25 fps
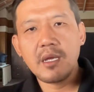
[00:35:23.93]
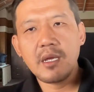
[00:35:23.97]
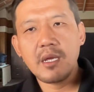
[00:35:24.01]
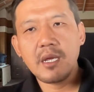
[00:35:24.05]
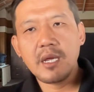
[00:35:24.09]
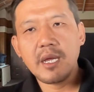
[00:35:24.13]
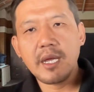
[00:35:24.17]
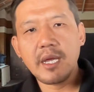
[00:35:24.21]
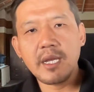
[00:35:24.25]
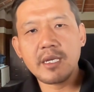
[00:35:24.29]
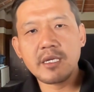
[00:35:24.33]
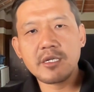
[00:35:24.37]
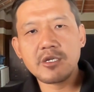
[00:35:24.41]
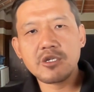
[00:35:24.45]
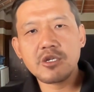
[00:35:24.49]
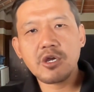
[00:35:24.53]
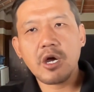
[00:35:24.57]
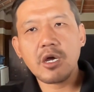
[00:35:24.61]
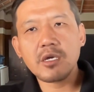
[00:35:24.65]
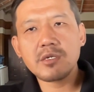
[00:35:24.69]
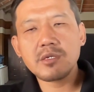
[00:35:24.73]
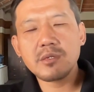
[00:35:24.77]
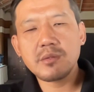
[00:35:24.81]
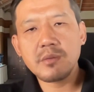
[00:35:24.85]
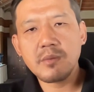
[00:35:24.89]
it
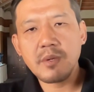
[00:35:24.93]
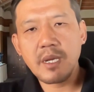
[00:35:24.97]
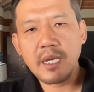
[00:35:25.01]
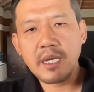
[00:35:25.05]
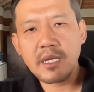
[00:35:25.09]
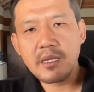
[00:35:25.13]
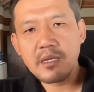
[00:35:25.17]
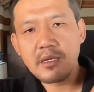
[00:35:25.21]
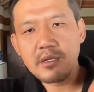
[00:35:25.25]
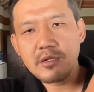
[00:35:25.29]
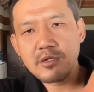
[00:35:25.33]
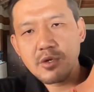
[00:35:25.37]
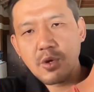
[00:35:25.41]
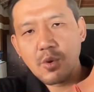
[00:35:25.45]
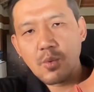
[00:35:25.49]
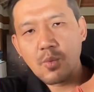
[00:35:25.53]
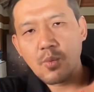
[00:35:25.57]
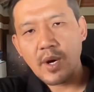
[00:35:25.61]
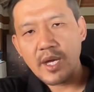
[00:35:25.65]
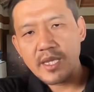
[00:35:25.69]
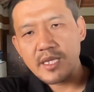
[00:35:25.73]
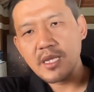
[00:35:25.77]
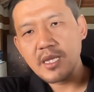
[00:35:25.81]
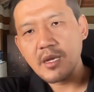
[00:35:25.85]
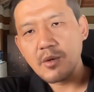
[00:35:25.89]
talks like, so
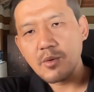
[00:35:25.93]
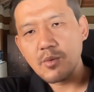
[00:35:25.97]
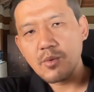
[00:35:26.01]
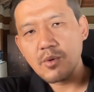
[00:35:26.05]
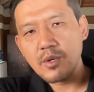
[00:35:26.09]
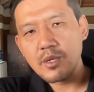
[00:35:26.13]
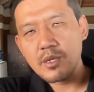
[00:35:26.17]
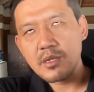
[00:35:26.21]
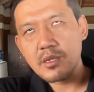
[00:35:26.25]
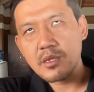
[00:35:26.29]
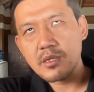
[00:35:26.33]
one thing with